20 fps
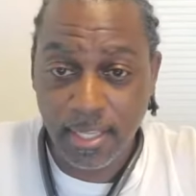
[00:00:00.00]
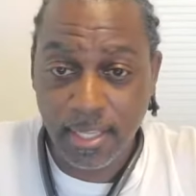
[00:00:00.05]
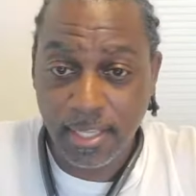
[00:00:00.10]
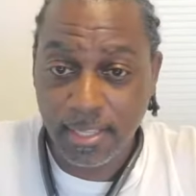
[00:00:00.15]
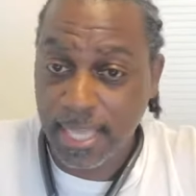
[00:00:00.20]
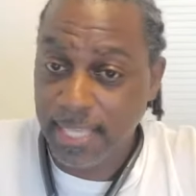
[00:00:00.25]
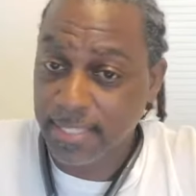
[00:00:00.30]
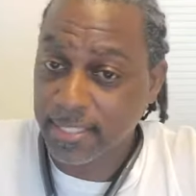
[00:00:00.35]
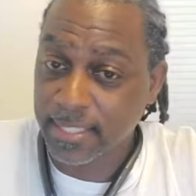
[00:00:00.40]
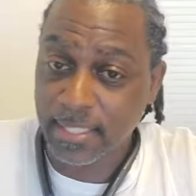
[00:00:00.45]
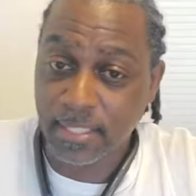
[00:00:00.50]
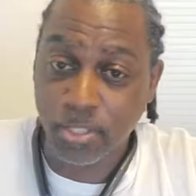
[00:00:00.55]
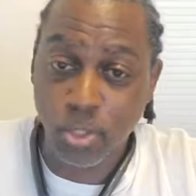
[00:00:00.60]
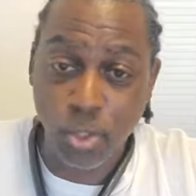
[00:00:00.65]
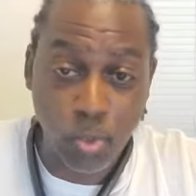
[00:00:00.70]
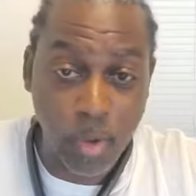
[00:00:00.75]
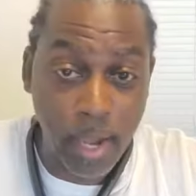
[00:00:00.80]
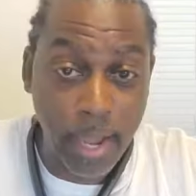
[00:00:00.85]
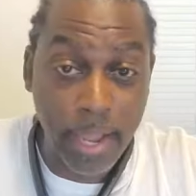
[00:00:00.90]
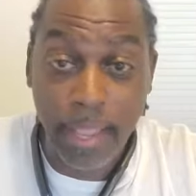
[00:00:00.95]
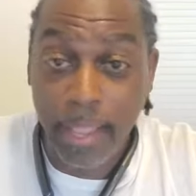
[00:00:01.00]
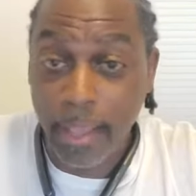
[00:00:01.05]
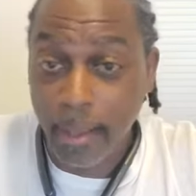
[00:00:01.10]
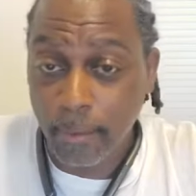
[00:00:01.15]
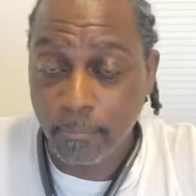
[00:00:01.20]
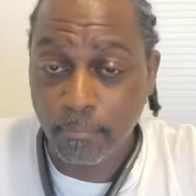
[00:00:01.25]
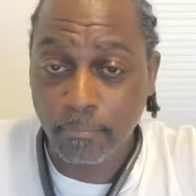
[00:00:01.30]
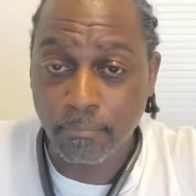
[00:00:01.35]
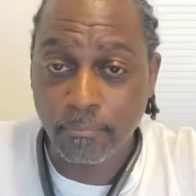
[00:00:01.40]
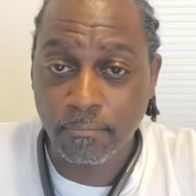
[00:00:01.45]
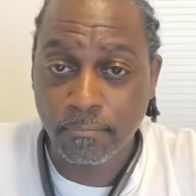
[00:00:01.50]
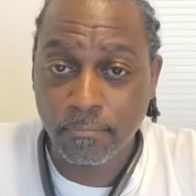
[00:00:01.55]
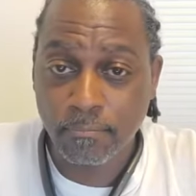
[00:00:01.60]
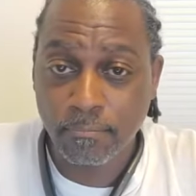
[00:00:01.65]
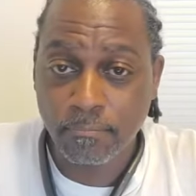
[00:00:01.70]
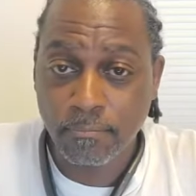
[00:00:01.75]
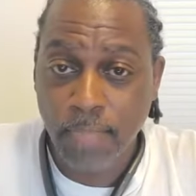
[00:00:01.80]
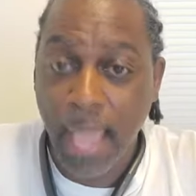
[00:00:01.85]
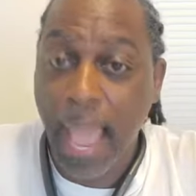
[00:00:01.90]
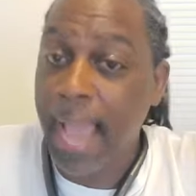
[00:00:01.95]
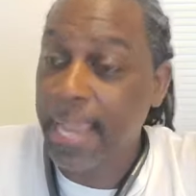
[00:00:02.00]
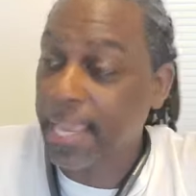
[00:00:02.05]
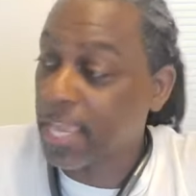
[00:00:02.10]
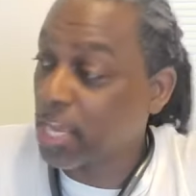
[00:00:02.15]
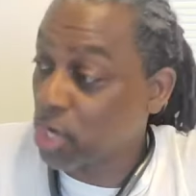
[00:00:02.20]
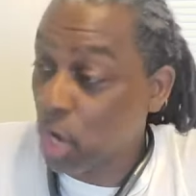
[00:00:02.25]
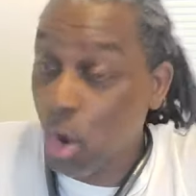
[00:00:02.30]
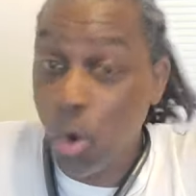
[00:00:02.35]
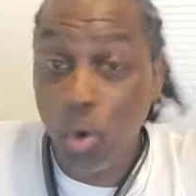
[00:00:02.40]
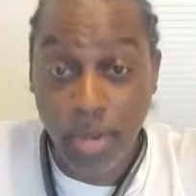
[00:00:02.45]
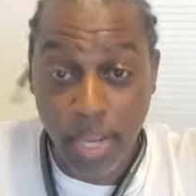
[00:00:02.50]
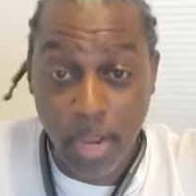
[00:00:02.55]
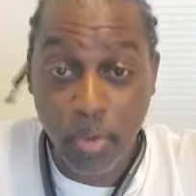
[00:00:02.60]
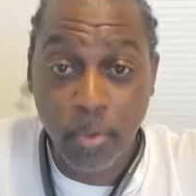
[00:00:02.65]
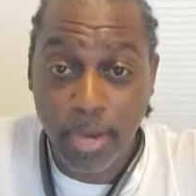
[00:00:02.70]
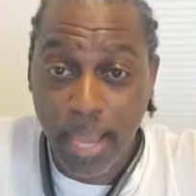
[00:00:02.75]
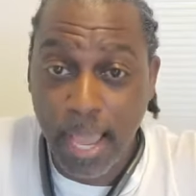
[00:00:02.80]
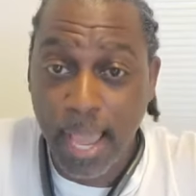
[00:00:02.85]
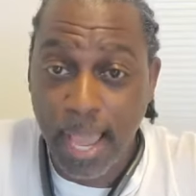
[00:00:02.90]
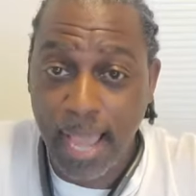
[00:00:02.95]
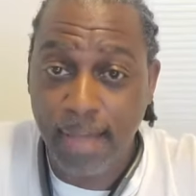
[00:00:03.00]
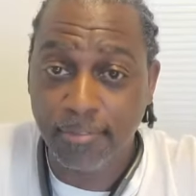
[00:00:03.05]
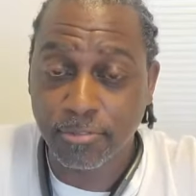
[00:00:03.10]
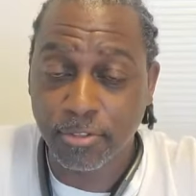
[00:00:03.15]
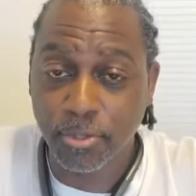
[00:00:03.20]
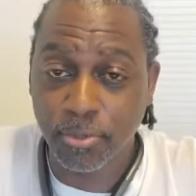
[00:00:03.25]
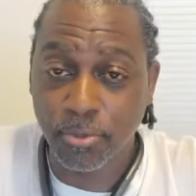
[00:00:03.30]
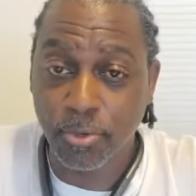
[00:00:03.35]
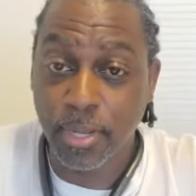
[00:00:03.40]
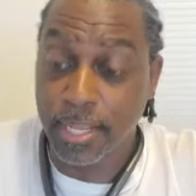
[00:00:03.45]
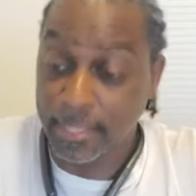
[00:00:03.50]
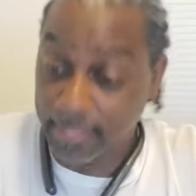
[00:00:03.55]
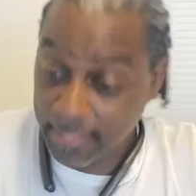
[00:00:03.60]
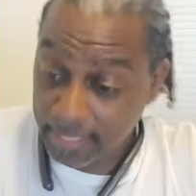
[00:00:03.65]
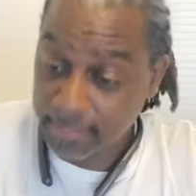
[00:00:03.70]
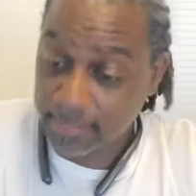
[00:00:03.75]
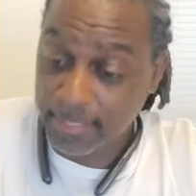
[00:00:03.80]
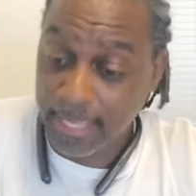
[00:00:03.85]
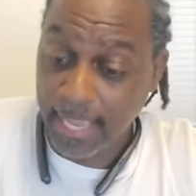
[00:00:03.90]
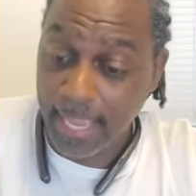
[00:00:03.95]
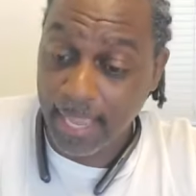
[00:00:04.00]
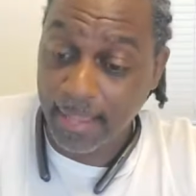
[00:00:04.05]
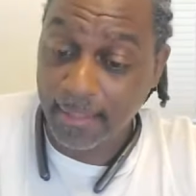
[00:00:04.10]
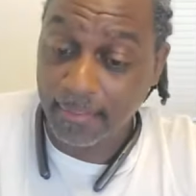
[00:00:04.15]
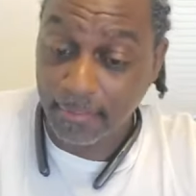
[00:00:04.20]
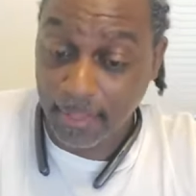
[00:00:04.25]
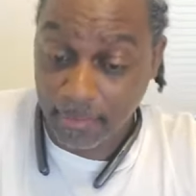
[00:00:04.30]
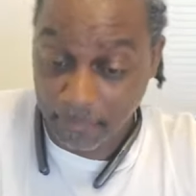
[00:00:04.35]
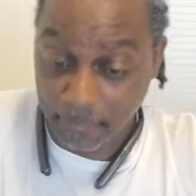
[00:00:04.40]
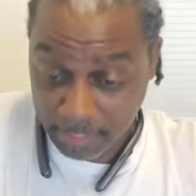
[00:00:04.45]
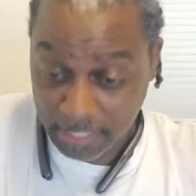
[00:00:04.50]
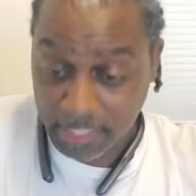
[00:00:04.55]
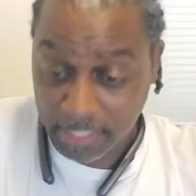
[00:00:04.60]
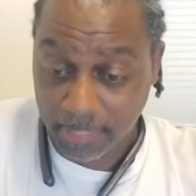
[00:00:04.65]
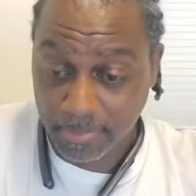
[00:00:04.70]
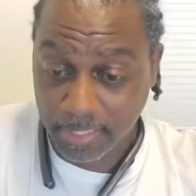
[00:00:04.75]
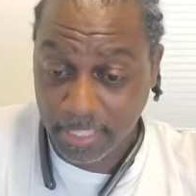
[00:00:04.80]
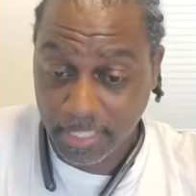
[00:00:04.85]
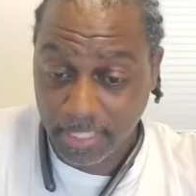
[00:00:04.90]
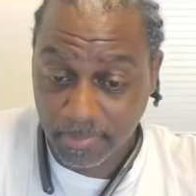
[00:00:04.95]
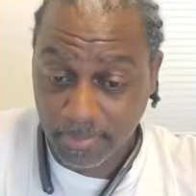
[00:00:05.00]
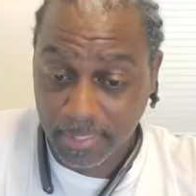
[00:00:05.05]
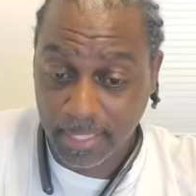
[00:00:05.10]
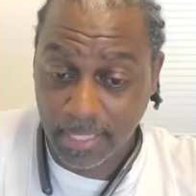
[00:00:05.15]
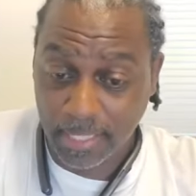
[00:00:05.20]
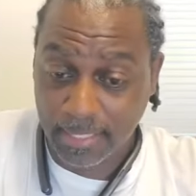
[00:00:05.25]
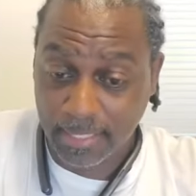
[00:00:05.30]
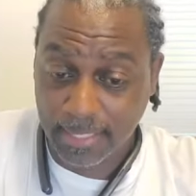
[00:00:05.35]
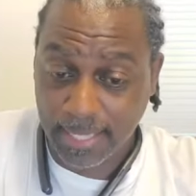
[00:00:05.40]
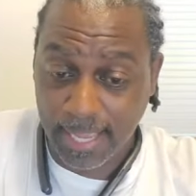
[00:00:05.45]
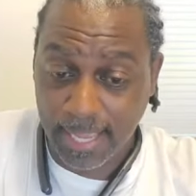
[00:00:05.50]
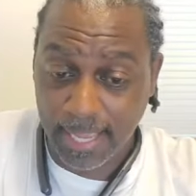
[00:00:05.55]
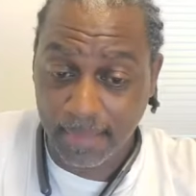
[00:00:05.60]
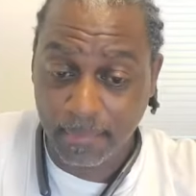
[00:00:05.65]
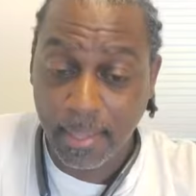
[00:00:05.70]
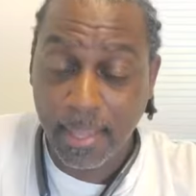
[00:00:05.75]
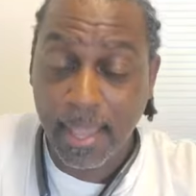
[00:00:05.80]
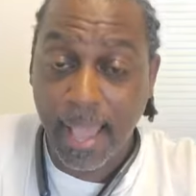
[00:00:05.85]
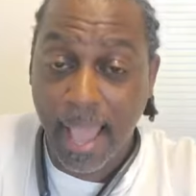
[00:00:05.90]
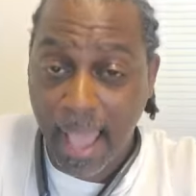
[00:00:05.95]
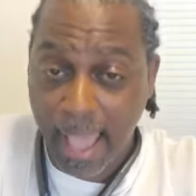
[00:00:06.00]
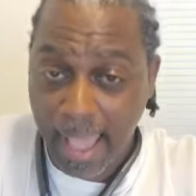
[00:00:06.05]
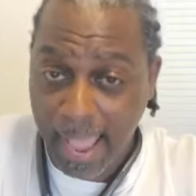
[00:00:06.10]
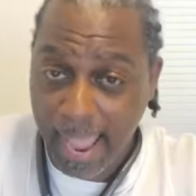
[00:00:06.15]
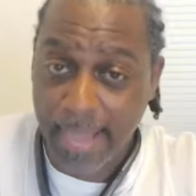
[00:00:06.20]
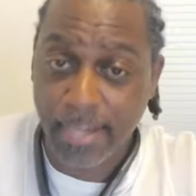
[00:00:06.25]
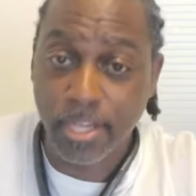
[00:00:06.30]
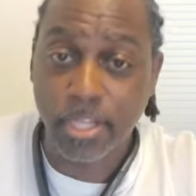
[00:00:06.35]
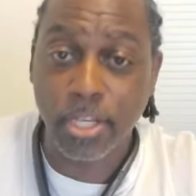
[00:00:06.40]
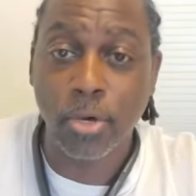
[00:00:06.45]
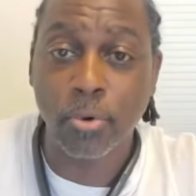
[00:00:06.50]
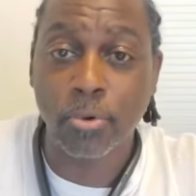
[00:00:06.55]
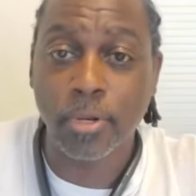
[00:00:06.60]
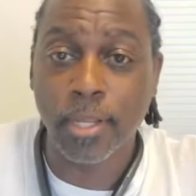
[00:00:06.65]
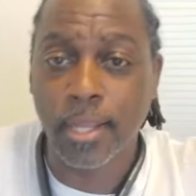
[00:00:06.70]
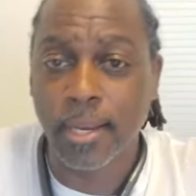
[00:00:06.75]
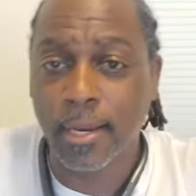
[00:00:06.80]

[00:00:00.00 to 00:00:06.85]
That's just who I am. I can go there when I have to. And this time, at this particular time, I had to go there.